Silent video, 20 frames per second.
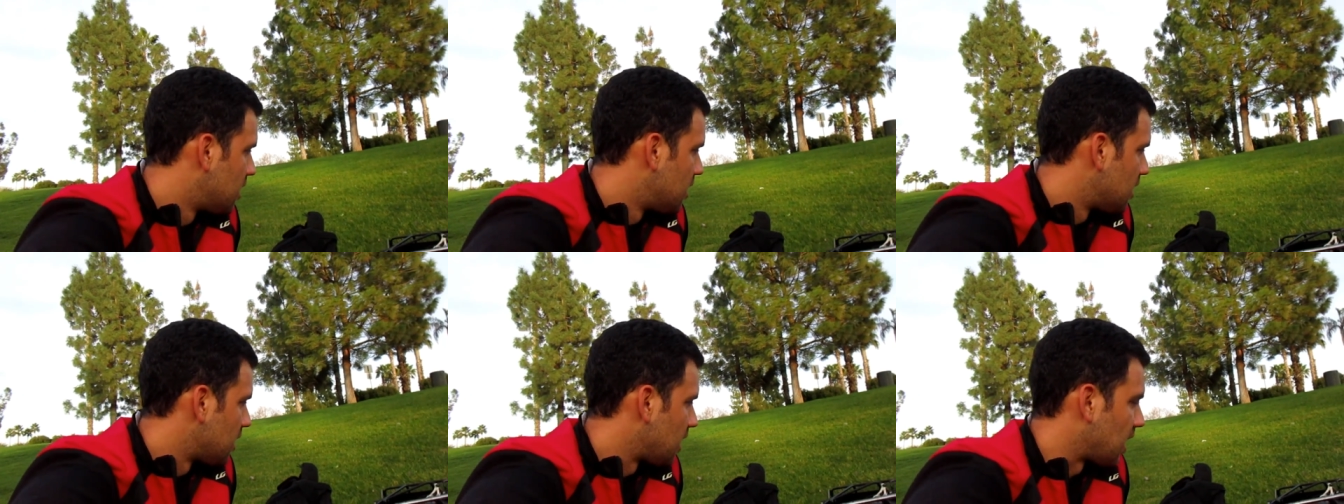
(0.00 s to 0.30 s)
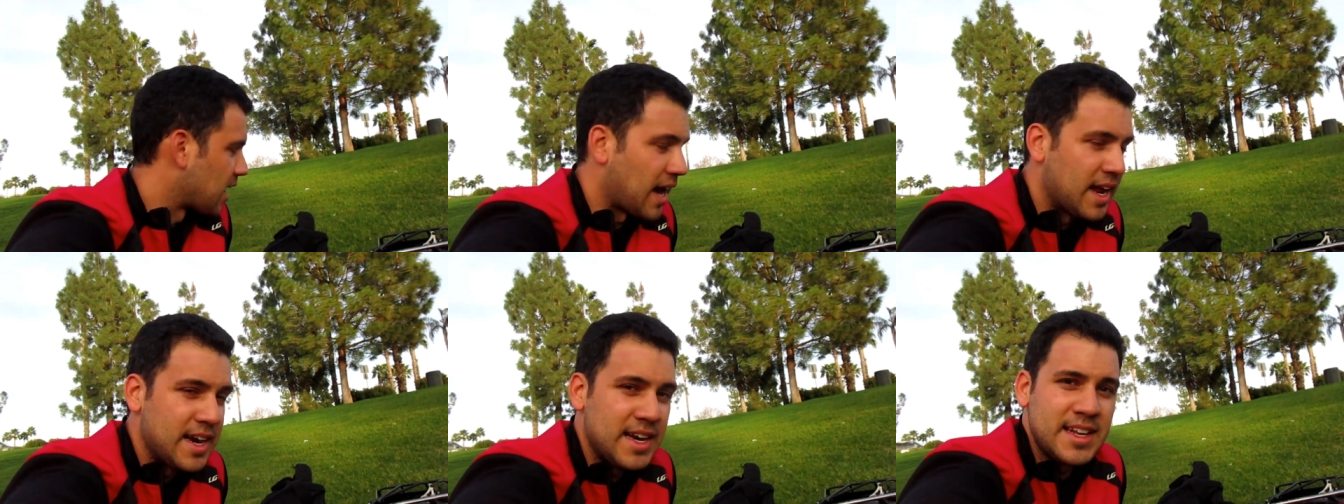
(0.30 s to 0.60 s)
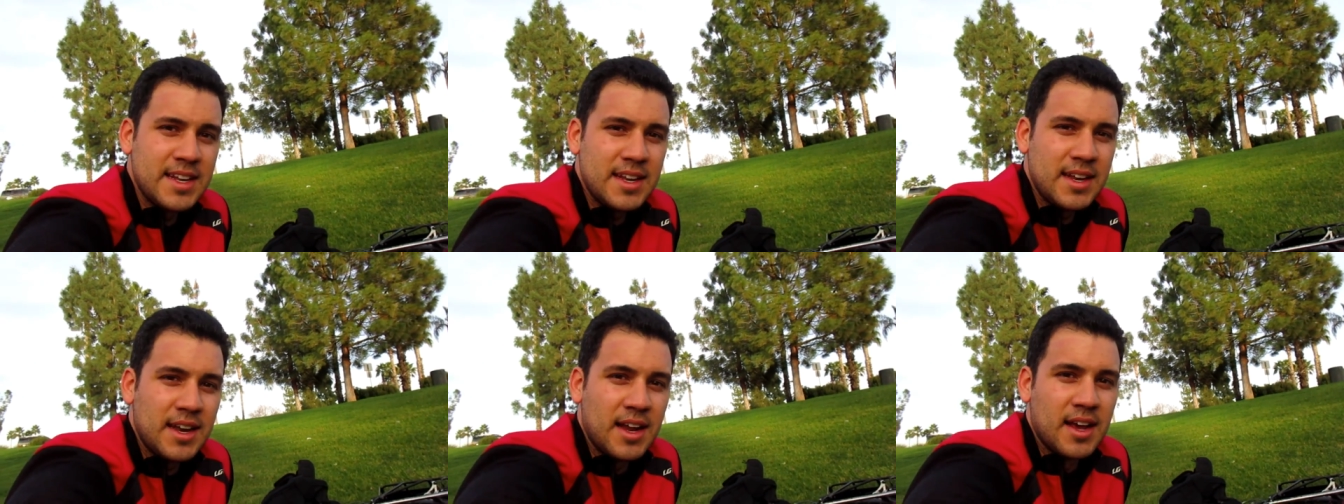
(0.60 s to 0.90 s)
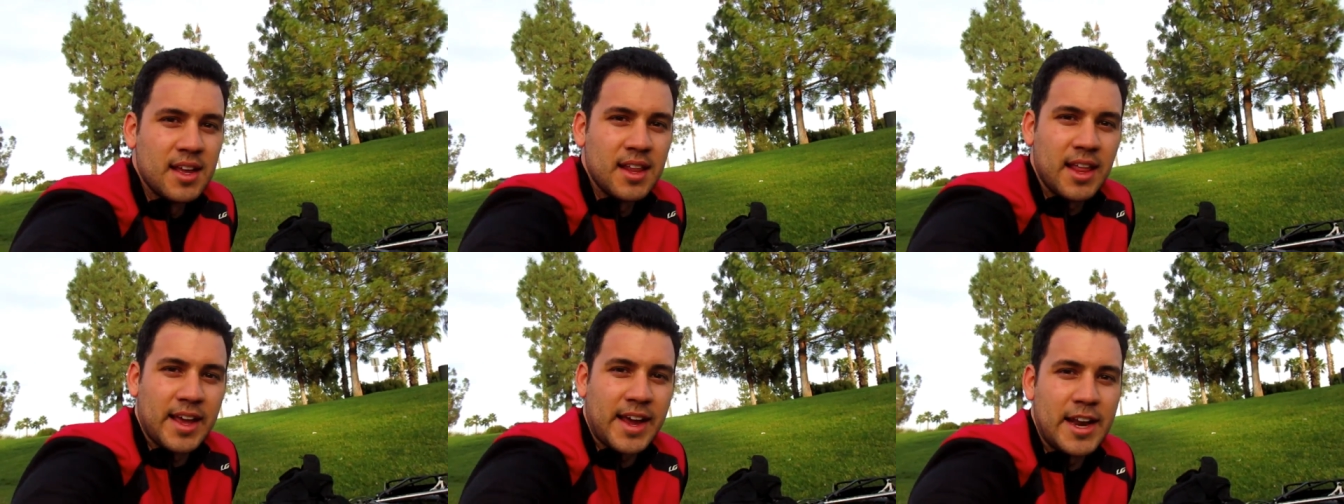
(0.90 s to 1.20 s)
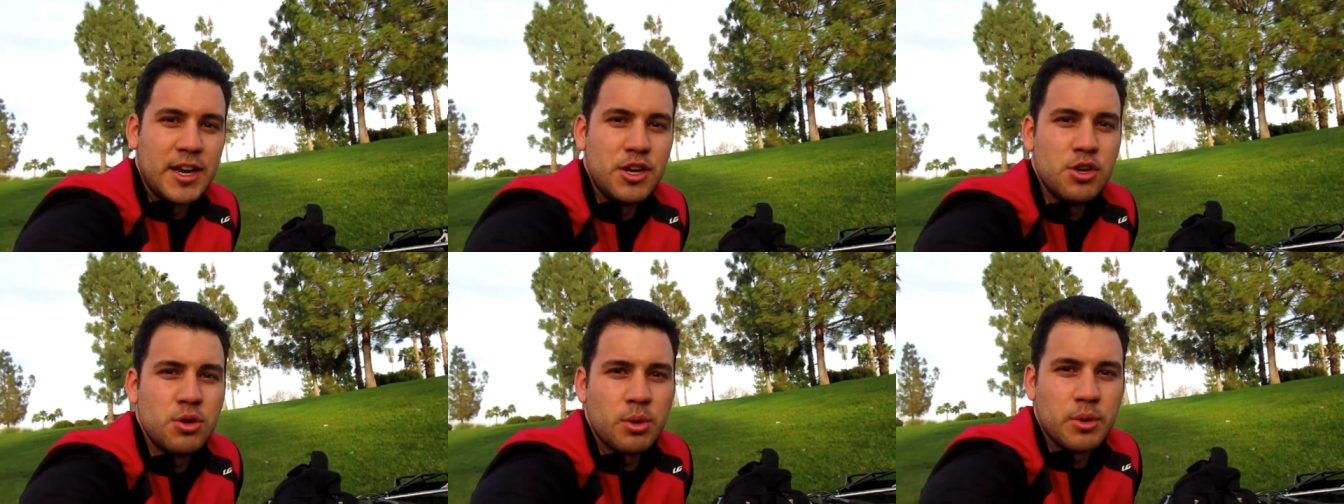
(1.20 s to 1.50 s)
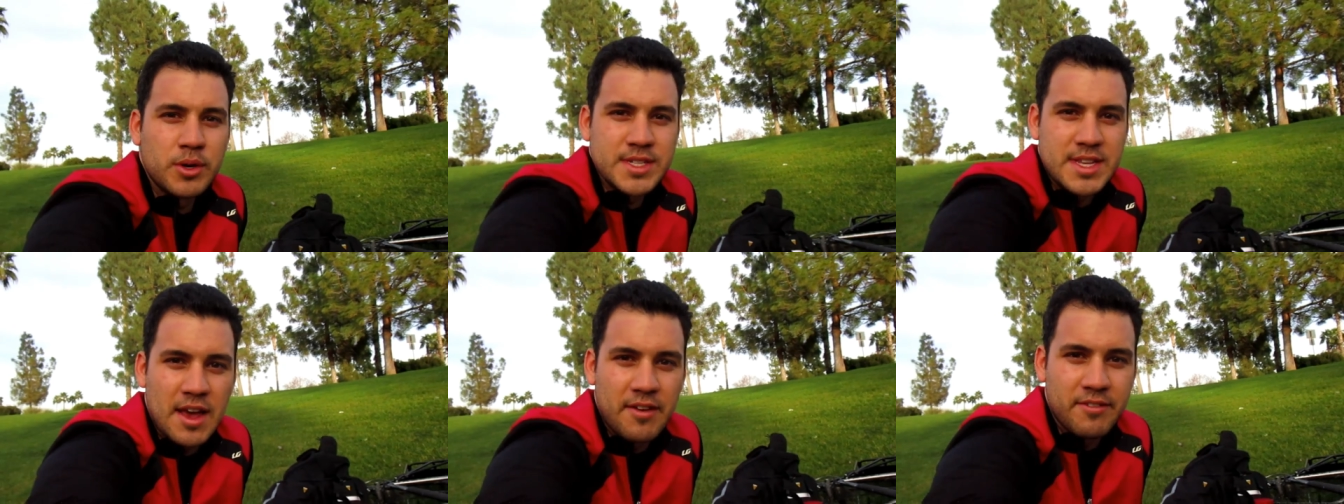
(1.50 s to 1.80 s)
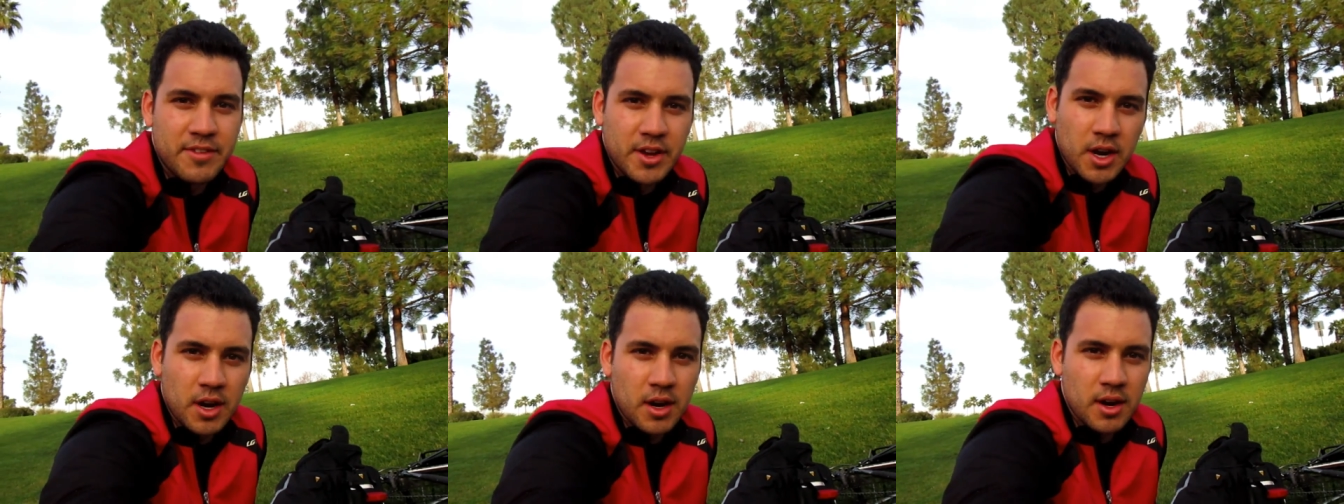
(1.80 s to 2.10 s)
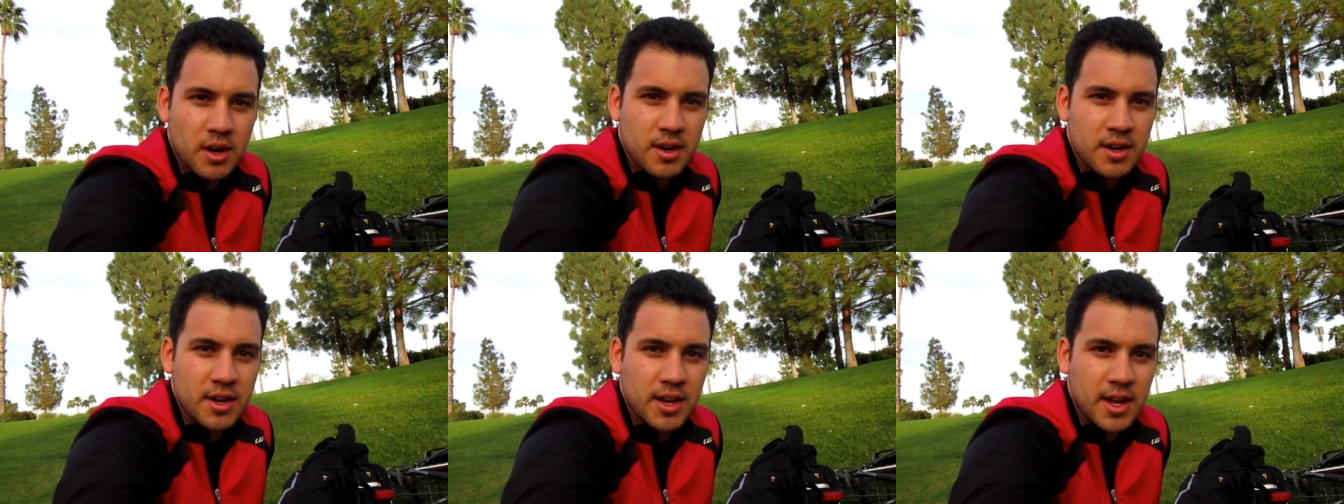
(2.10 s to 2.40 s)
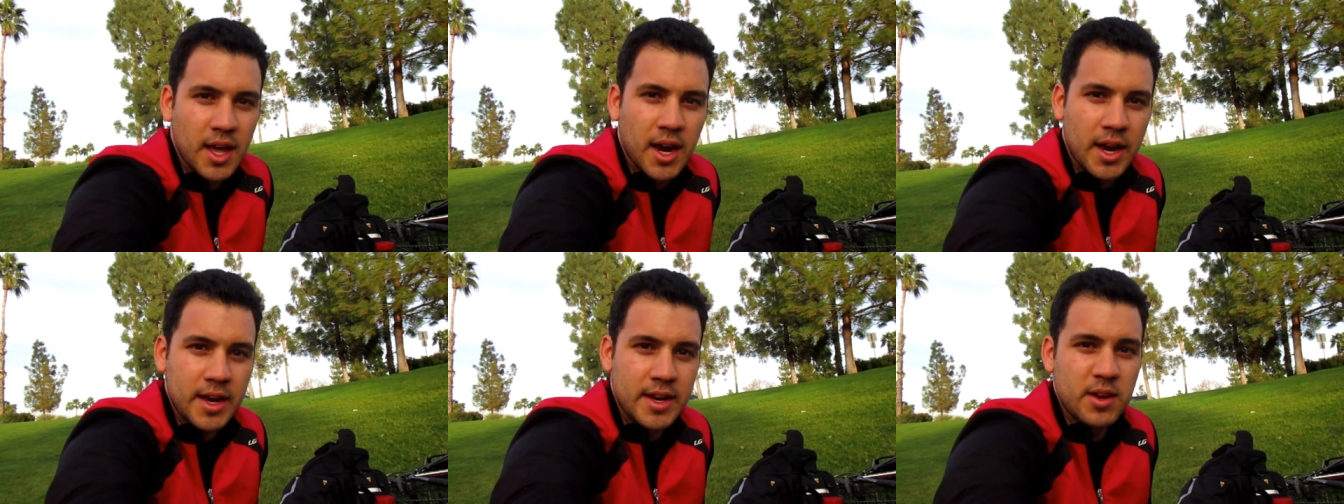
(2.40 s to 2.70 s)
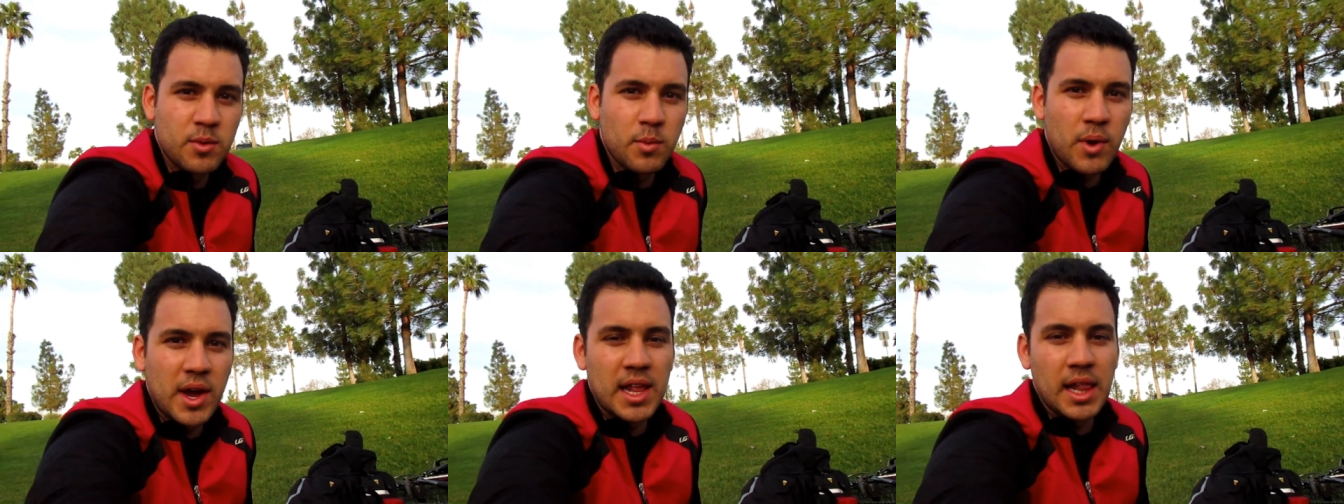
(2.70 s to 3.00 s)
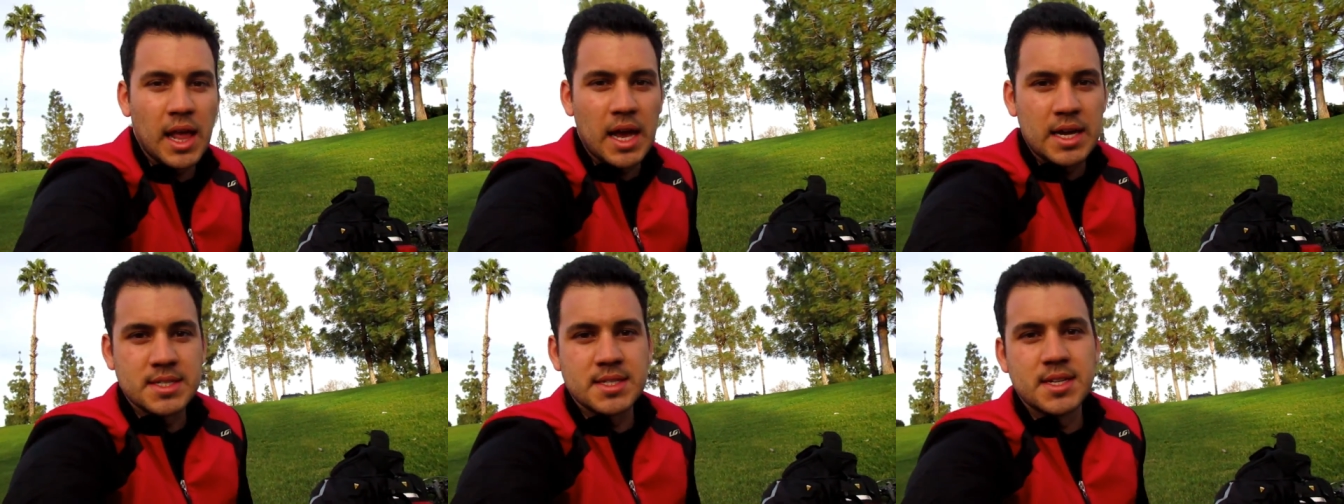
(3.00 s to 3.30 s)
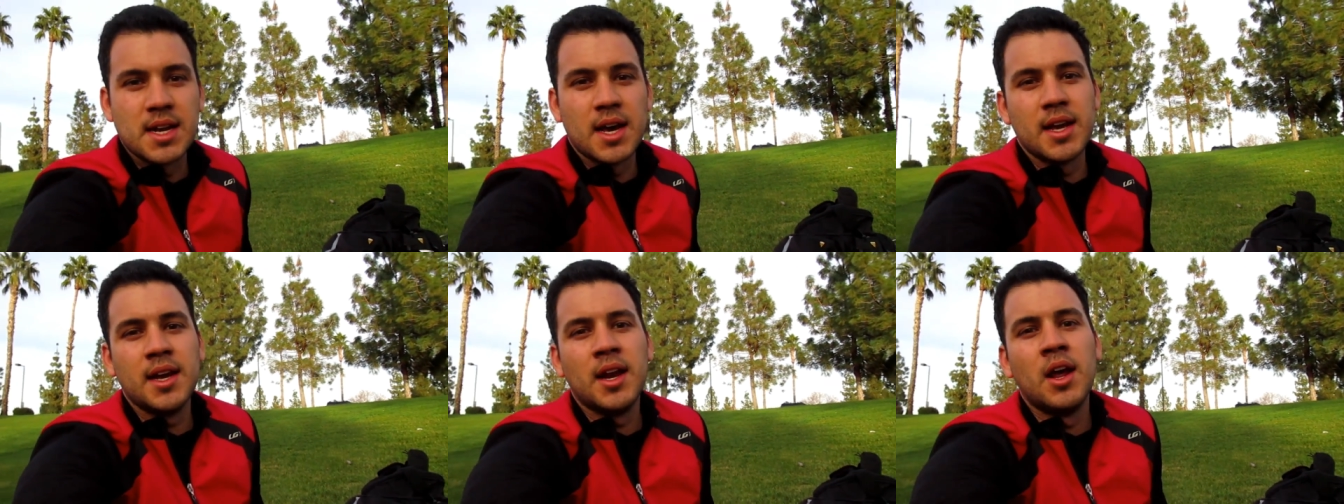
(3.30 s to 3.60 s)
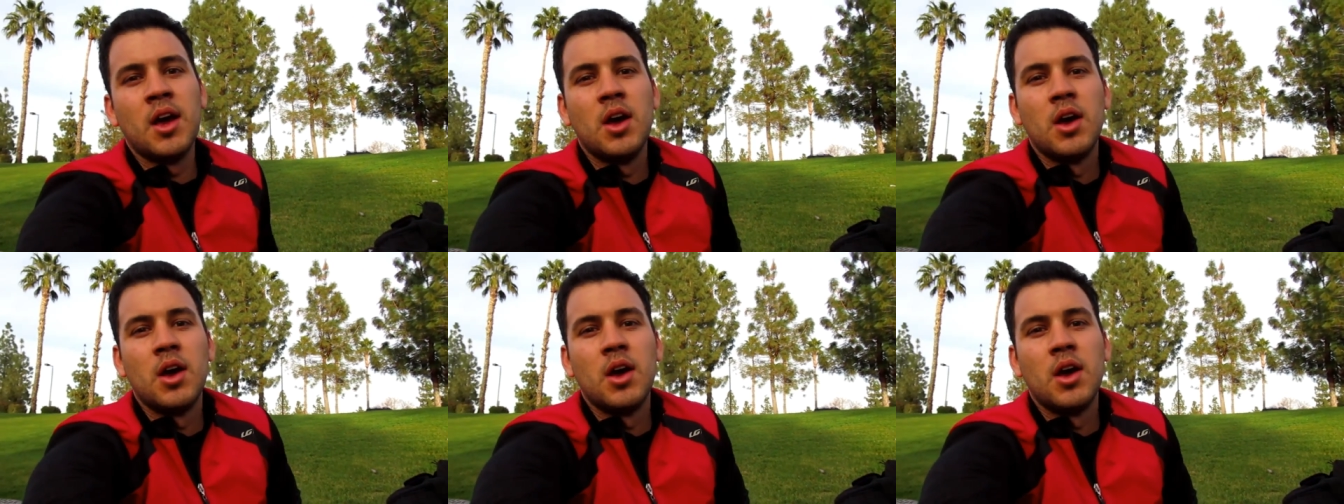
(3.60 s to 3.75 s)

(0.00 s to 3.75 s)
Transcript: I knew it was heavier and I didn't weigh it last night.